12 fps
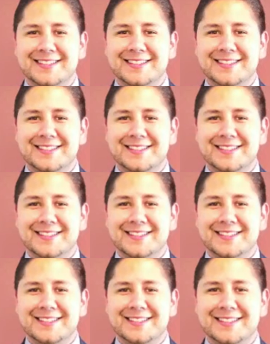
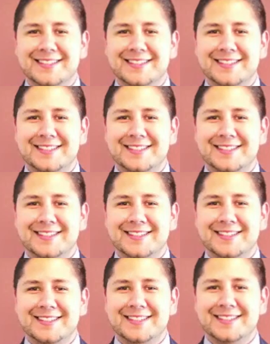
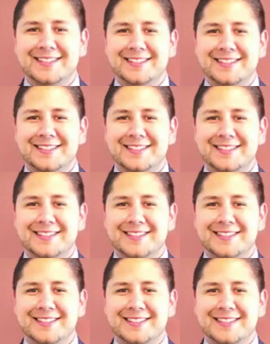
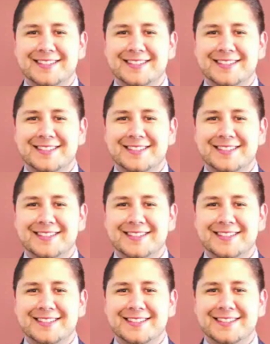
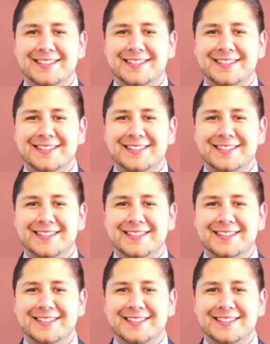
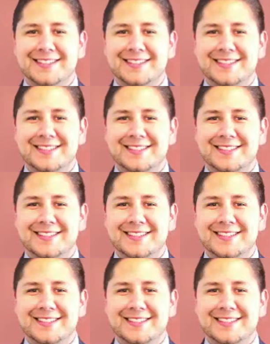
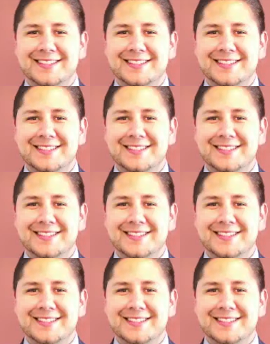(not speaking)